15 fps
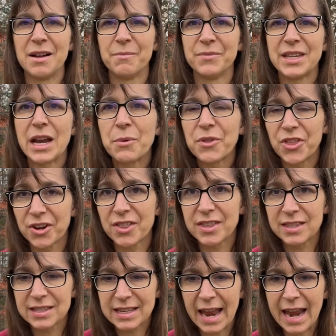take what they're
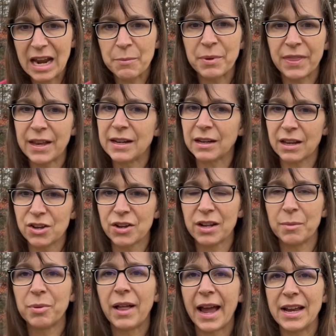saying, but then you can
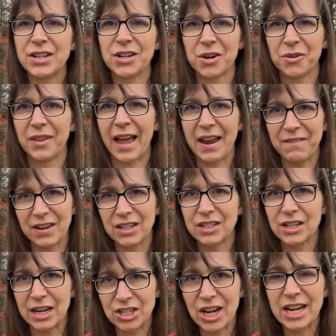apply it to your own life
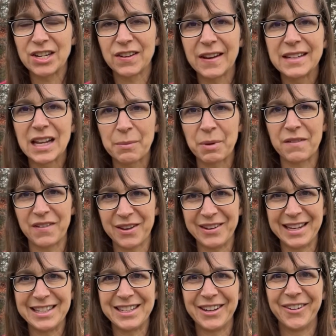and change things up if you
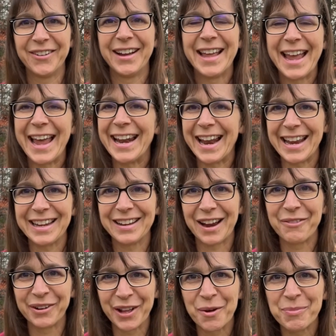need to. And I
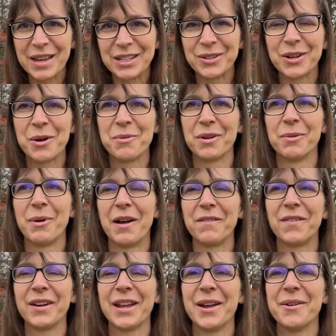really hope things will go well
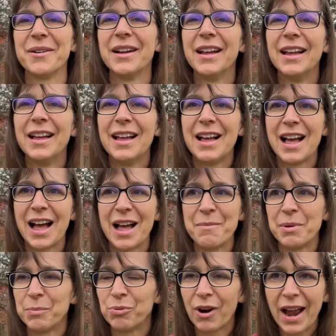for you.
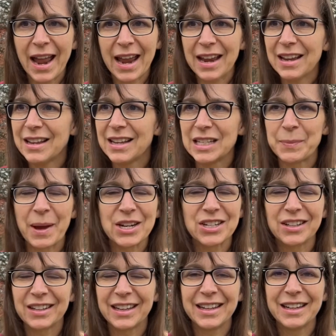But pray,
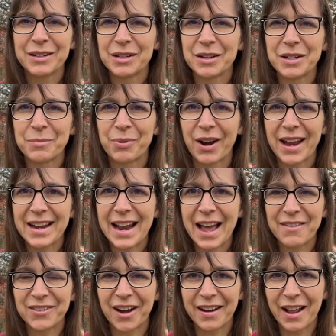especially pray and
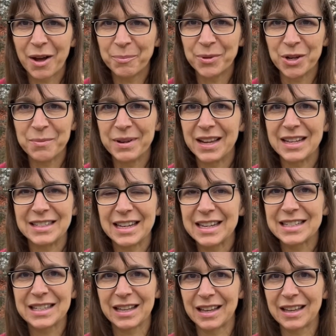have God help you, because
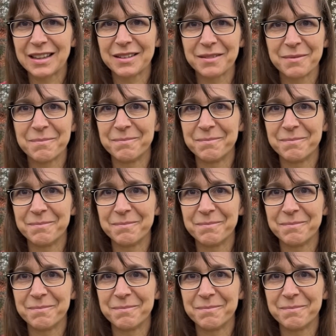he's the